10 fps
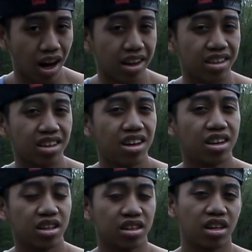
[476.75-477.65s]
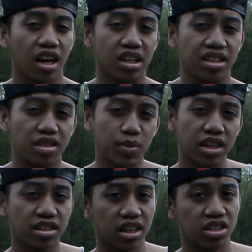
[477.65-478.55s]
I spent
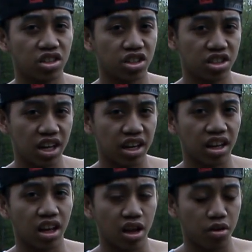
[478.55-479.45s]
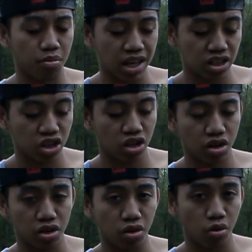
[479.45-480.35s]
a section just saying, make sure
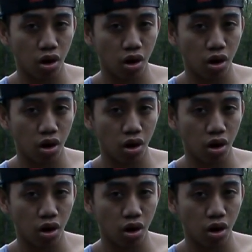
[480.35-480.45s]
you